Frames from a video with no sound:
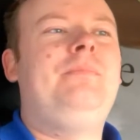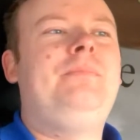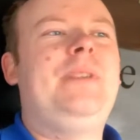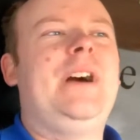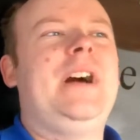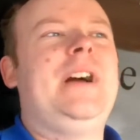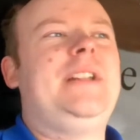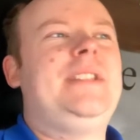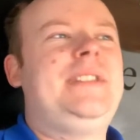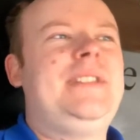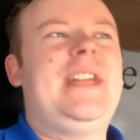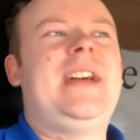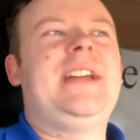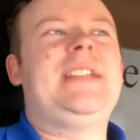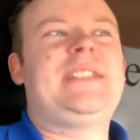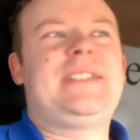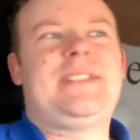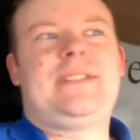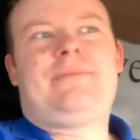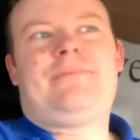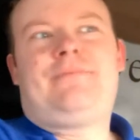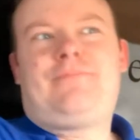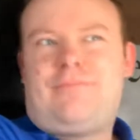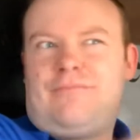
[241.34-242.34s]
But
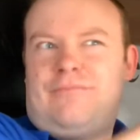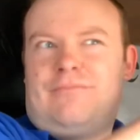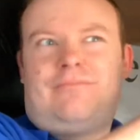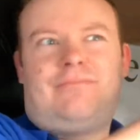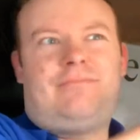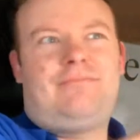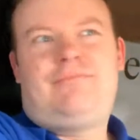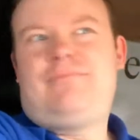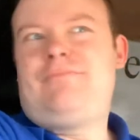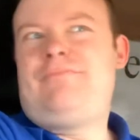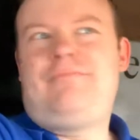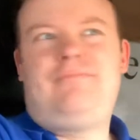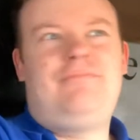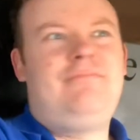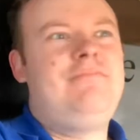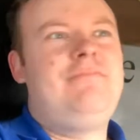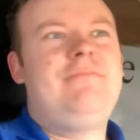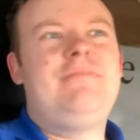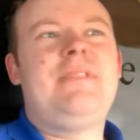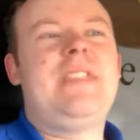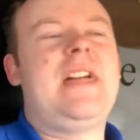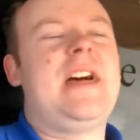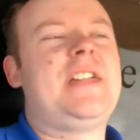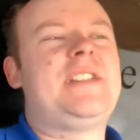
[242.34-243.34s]
that's
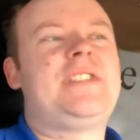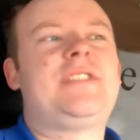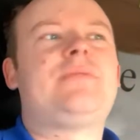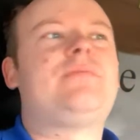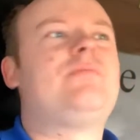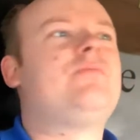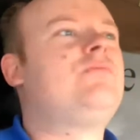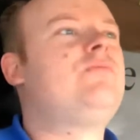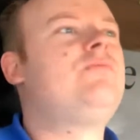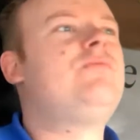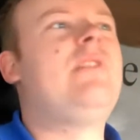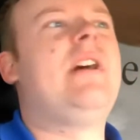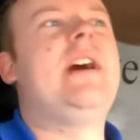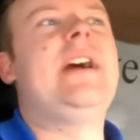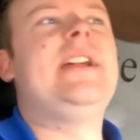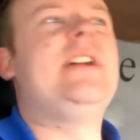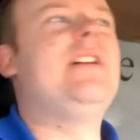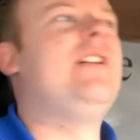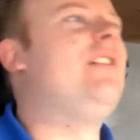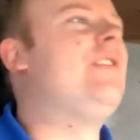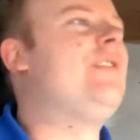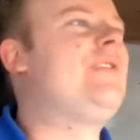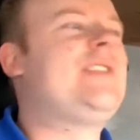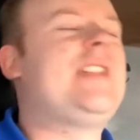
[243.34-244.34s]
way
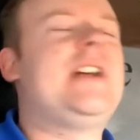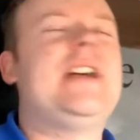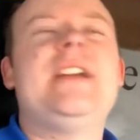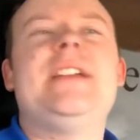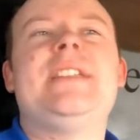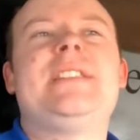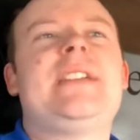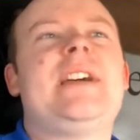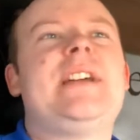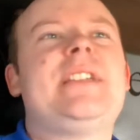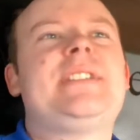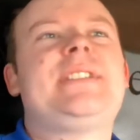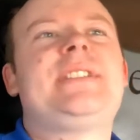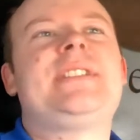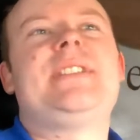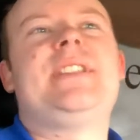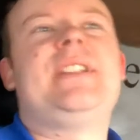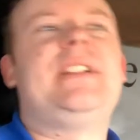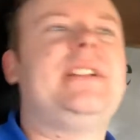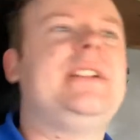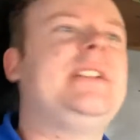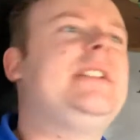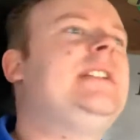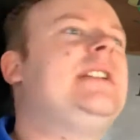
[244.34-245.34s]
off. That's
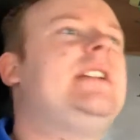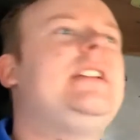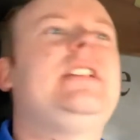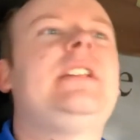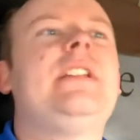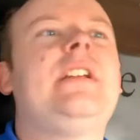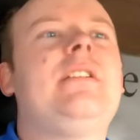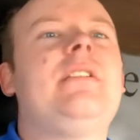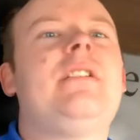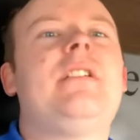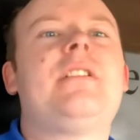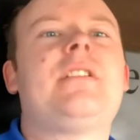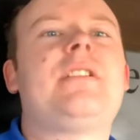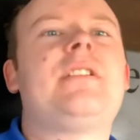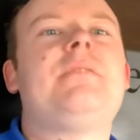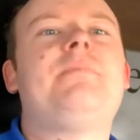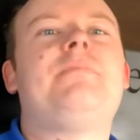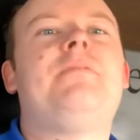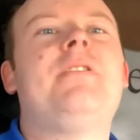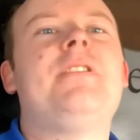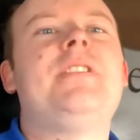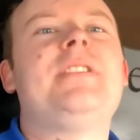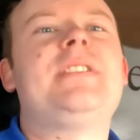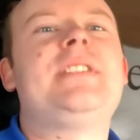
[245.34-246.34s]
like, you know, I
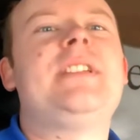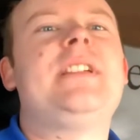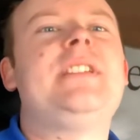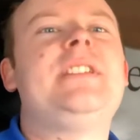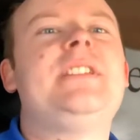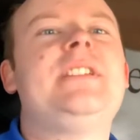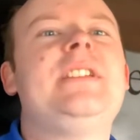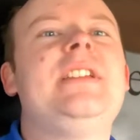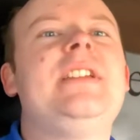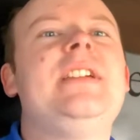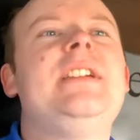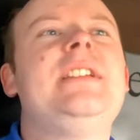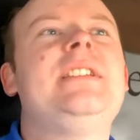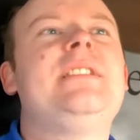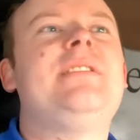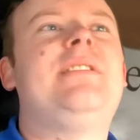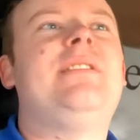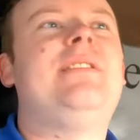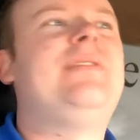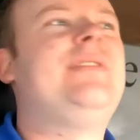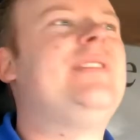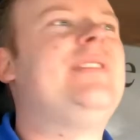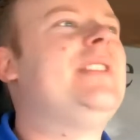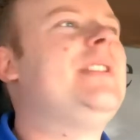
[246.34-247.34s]
could probably say it's years
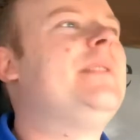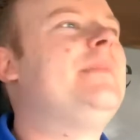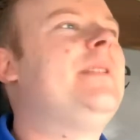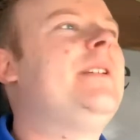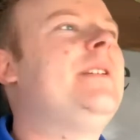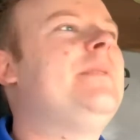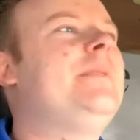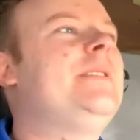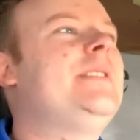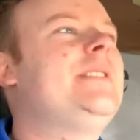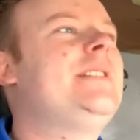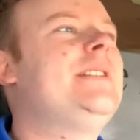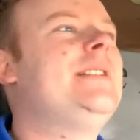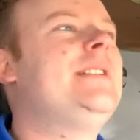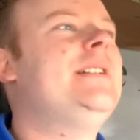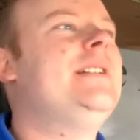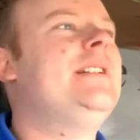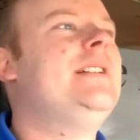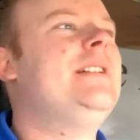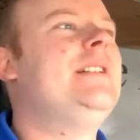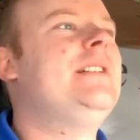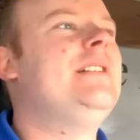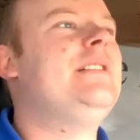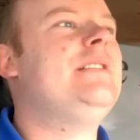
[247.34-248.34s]
off at the moment,
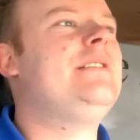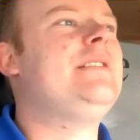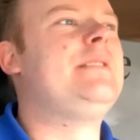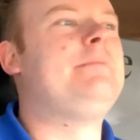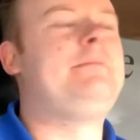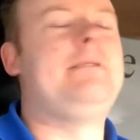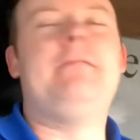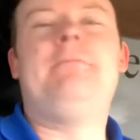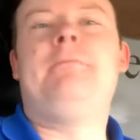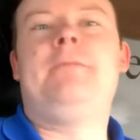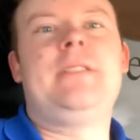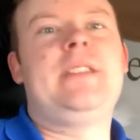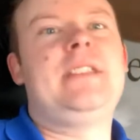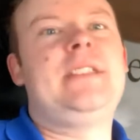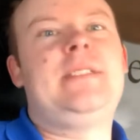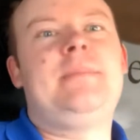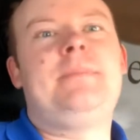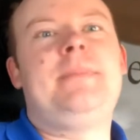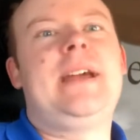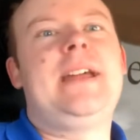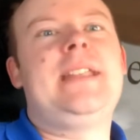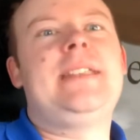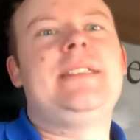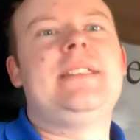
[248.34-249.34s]
depending on what the
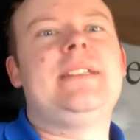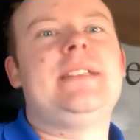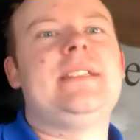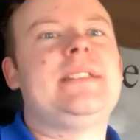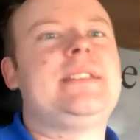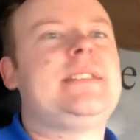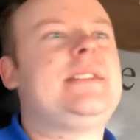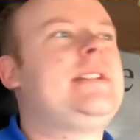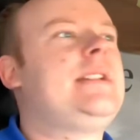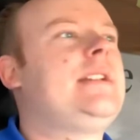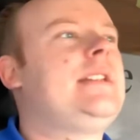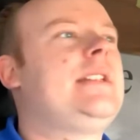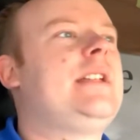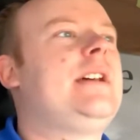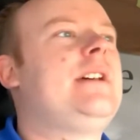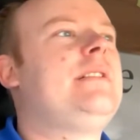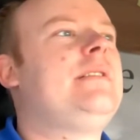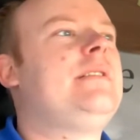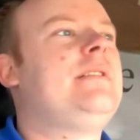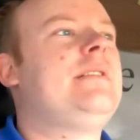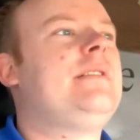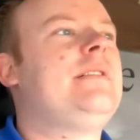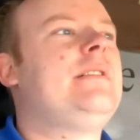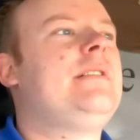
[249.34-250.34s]
demand is, you know.